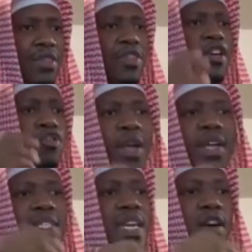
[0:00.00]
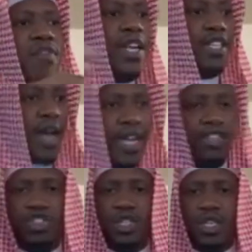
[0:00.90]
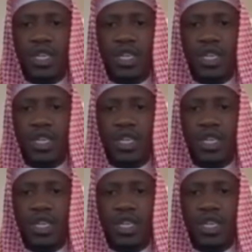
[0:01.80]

the great day of Hajj.